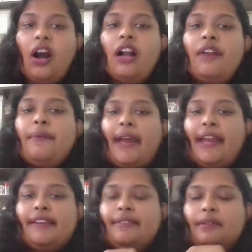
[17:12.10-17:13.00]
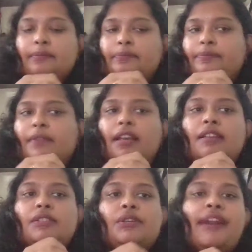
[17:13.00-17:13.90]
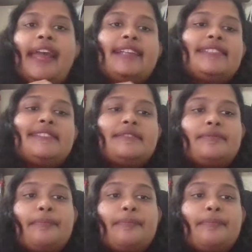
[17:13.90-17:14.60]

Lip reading: All right. So, next,